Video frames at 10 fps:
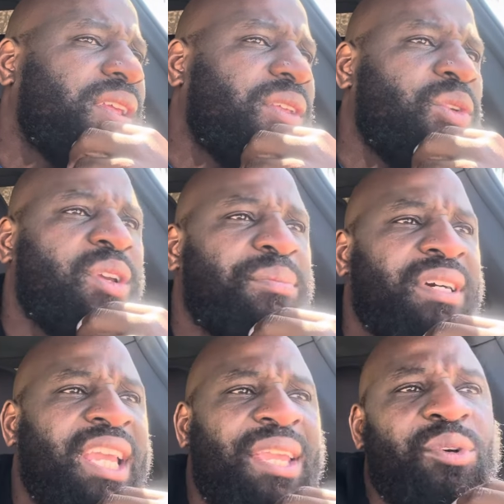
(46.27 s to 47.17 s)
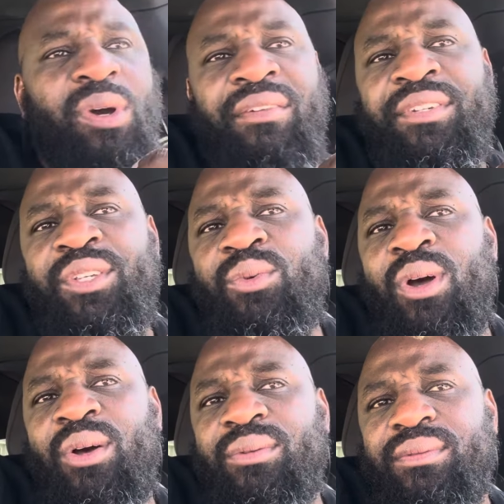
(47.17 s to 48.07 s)
You could blame whoever you
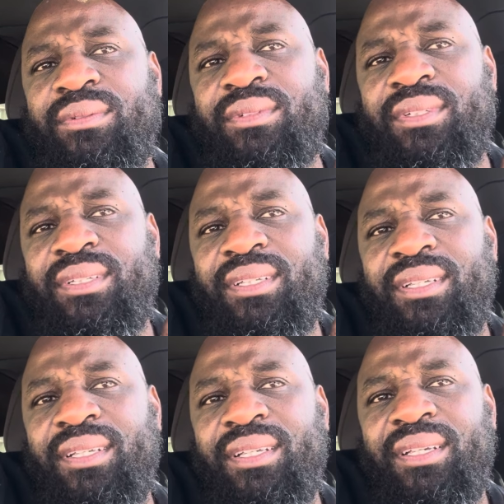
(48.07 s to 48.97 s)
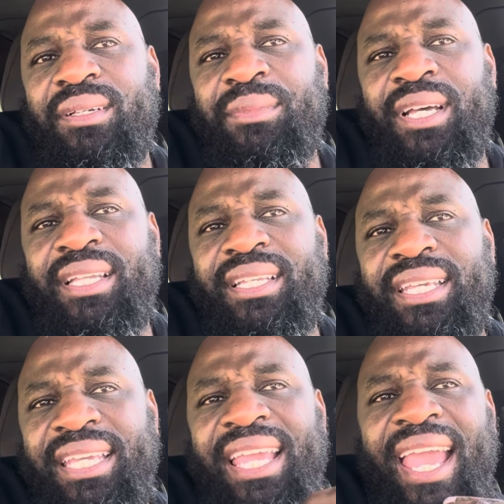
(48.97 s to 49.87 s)
want, but
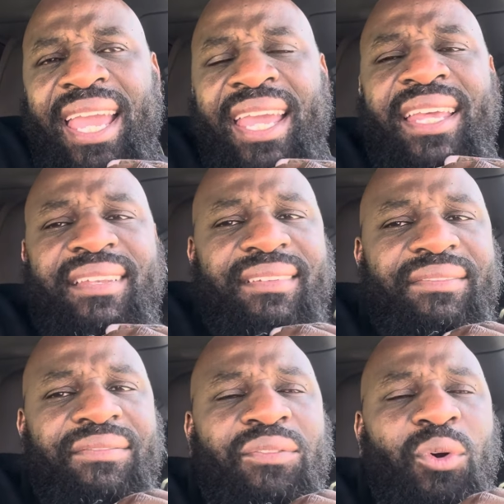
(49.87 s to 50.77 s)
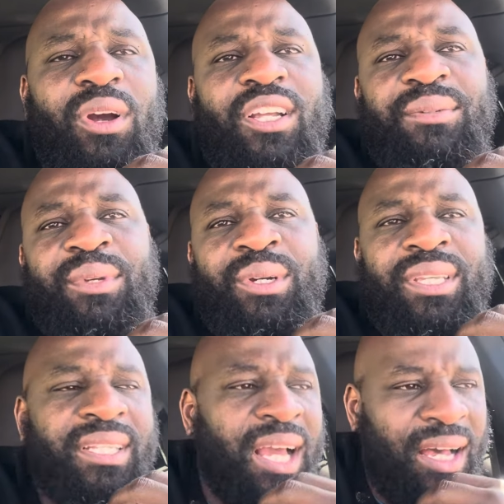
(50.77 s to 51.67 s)
he had $400
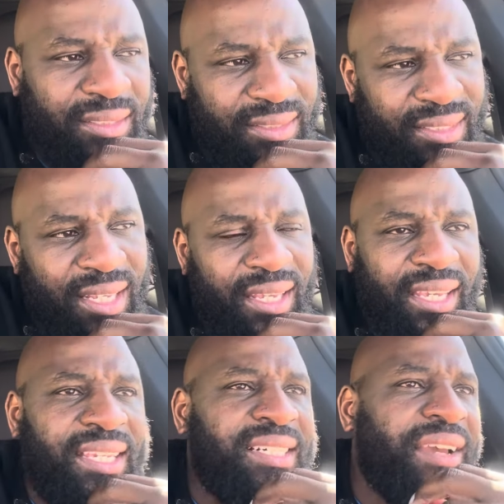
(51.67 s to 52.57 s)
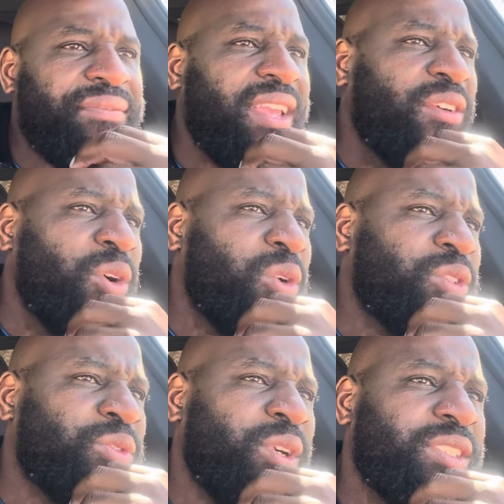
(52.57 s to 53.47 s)
million. He left that
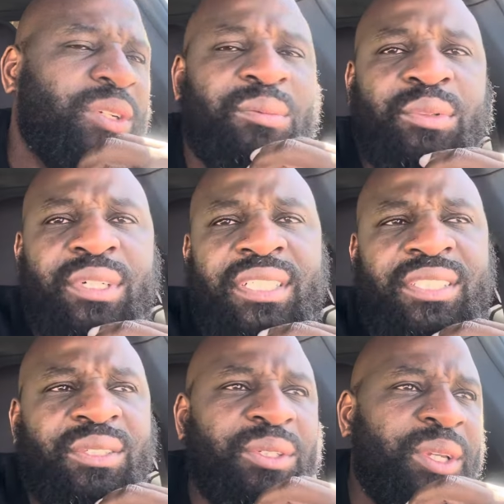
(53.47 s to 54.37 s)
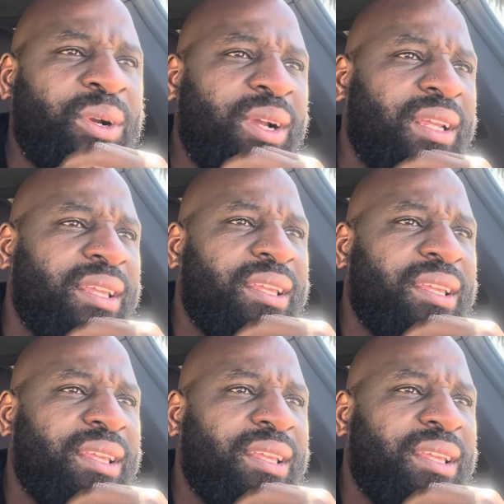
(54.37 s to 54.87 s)
Rolls Royce on the bridge in New York.